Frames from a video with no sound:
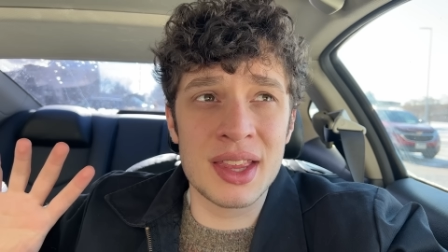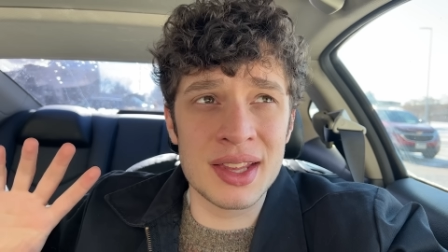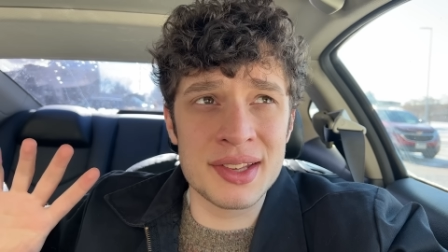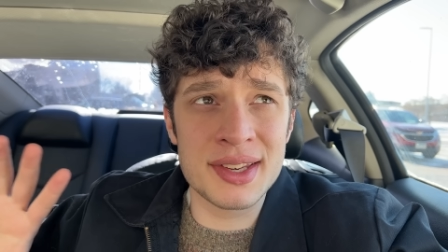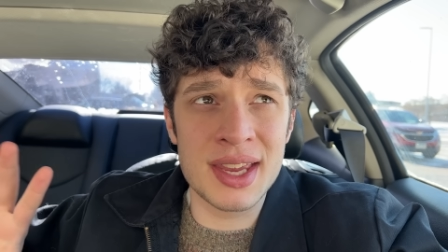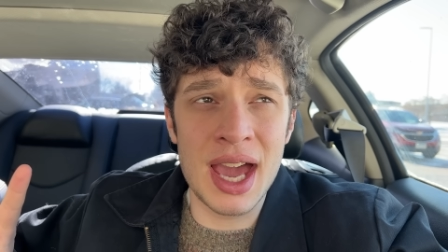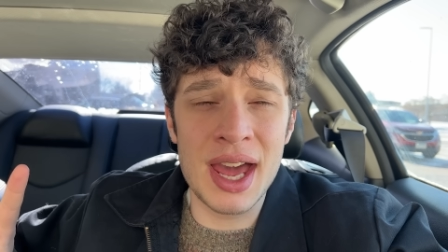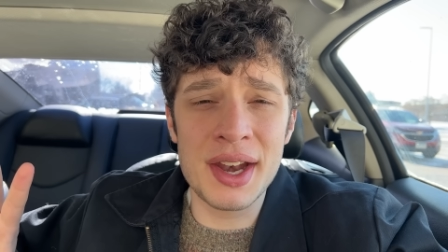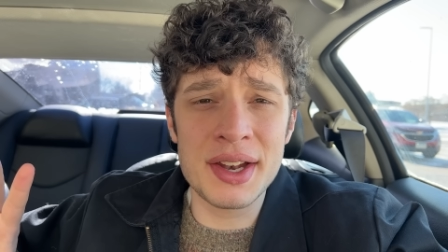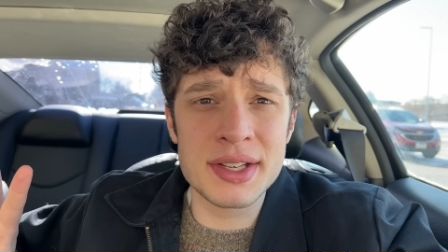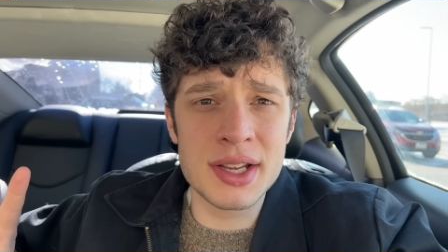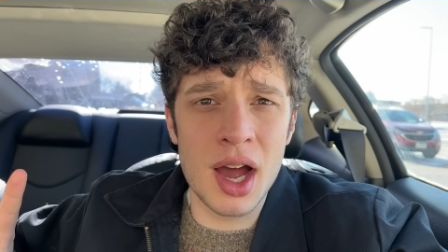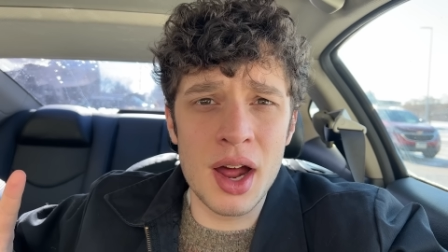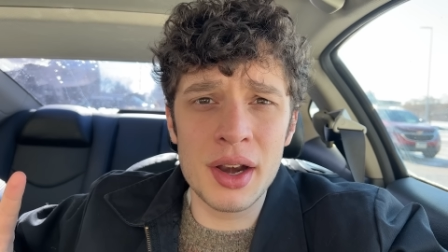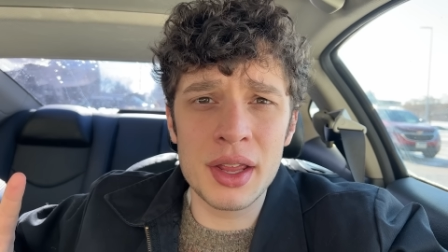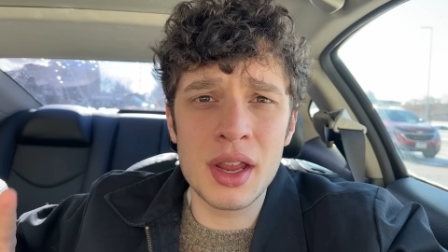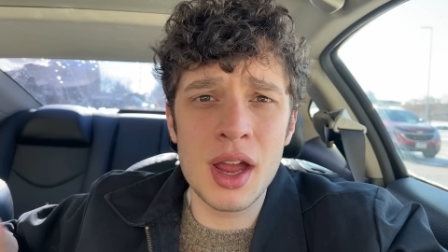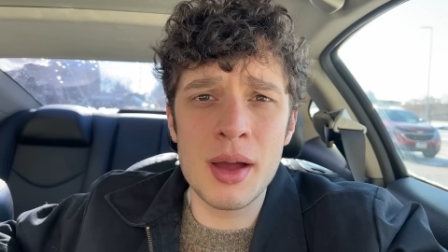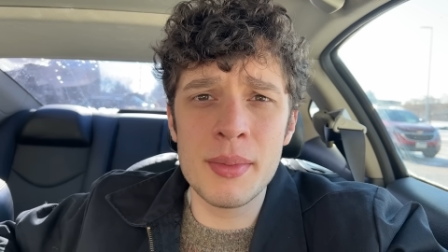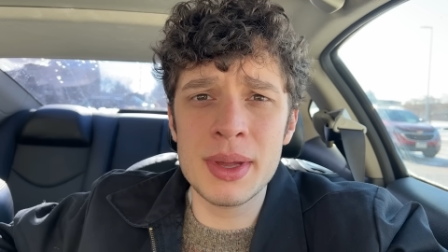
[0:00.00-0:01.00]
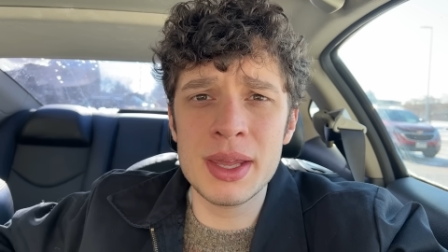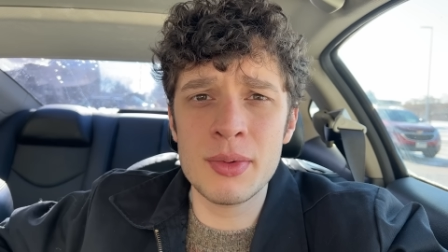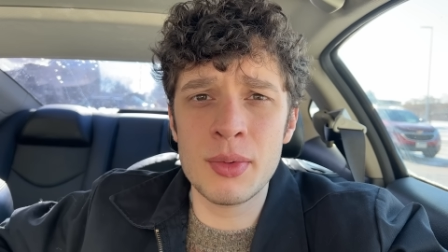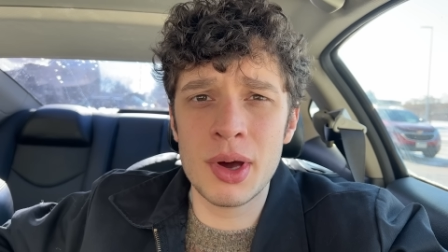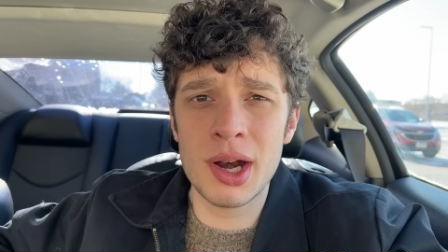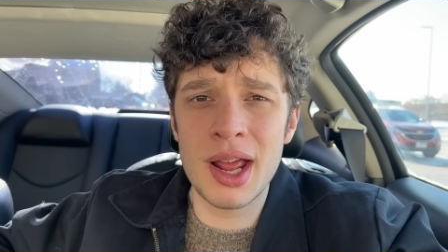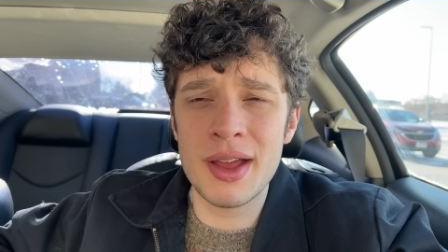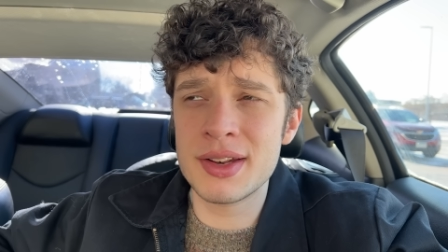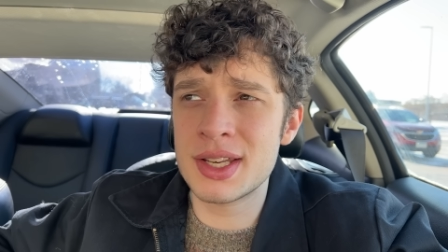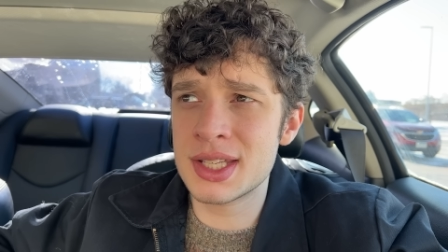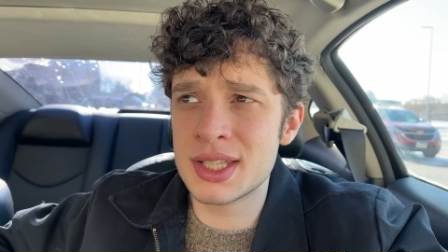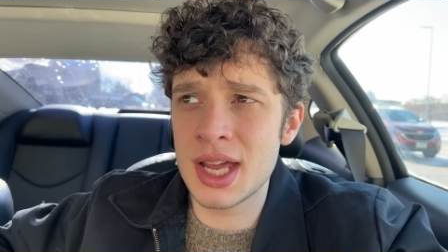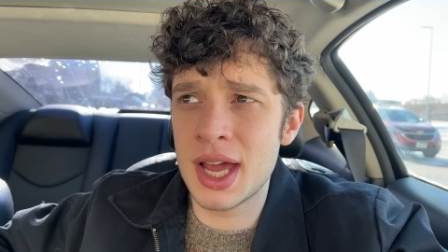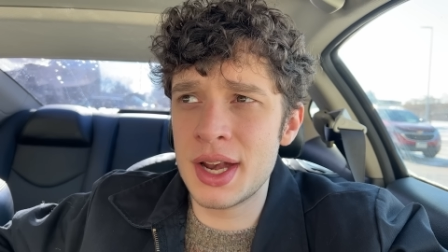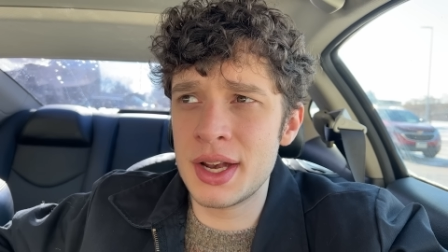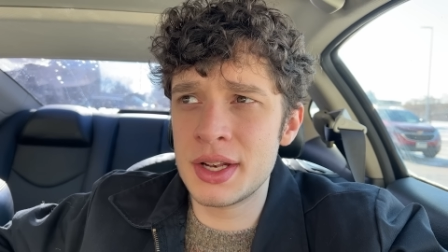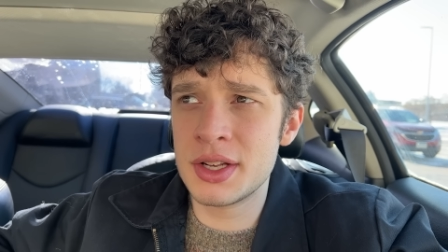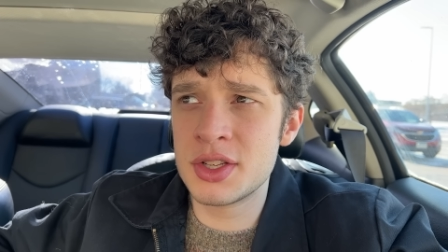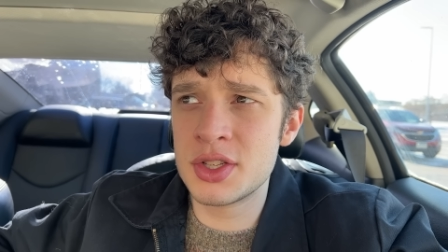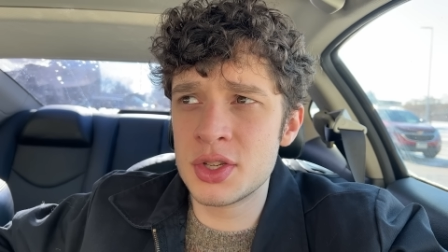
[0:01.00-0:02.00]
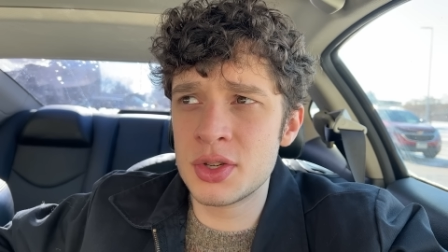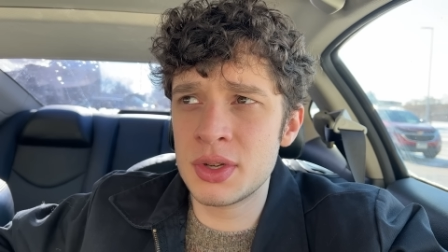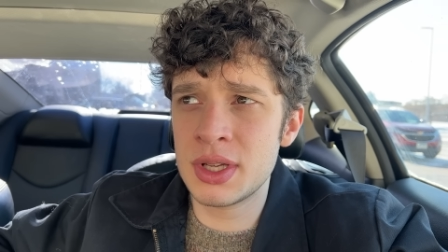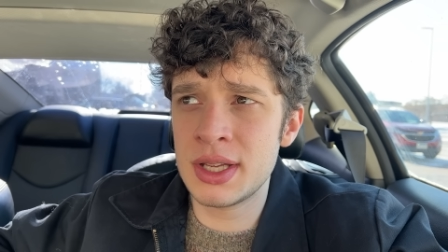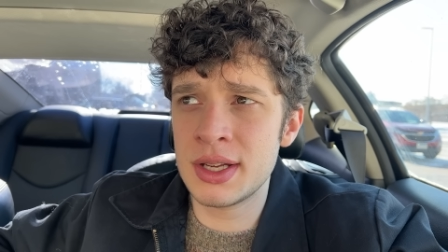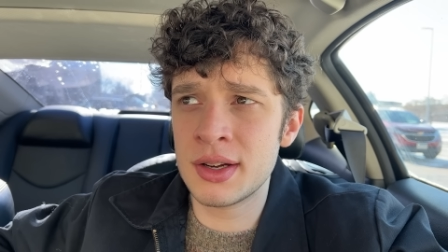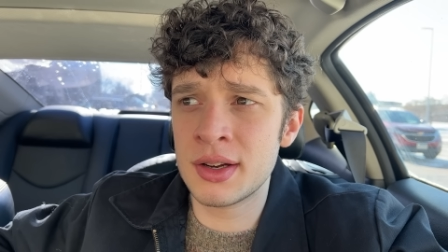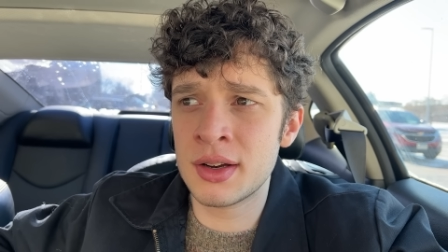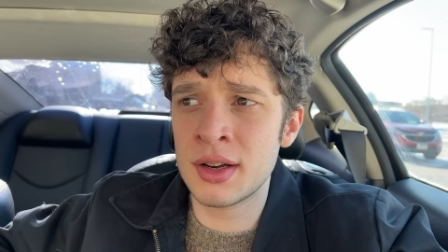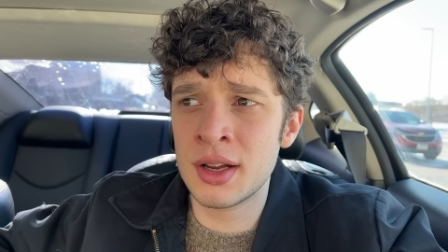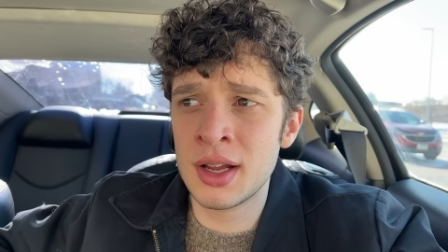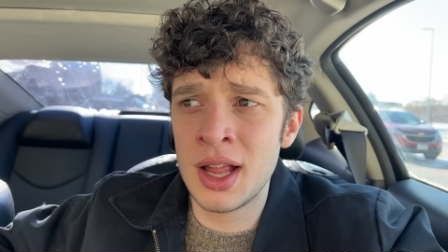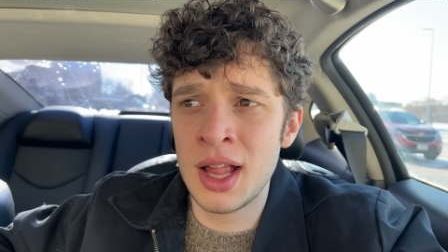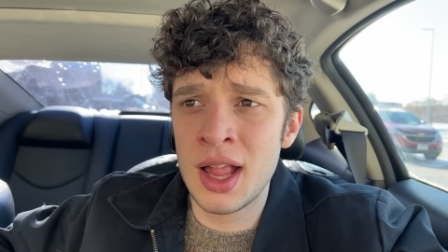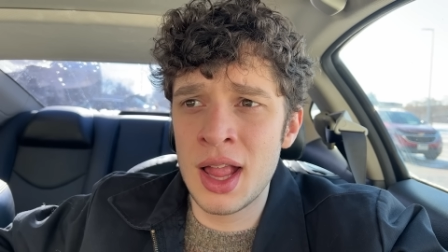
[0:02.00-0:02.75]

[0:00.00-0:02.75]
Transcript: It's kind of dawning on me what I decided to do here.